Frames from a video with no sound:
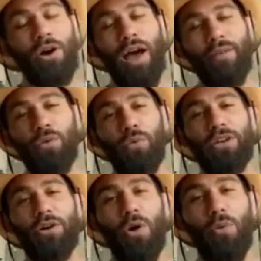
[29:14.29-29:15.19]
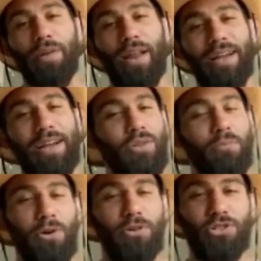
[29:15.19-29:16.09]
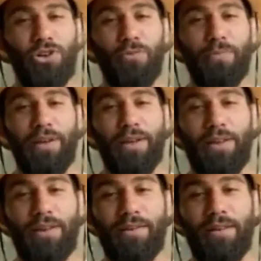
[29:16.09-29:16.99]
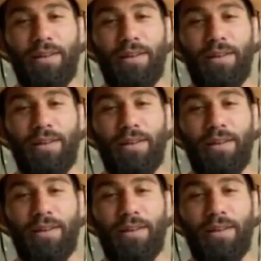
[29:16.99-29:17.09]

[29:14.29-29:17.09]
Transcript: I have the window open. I can hear the birds chirping, and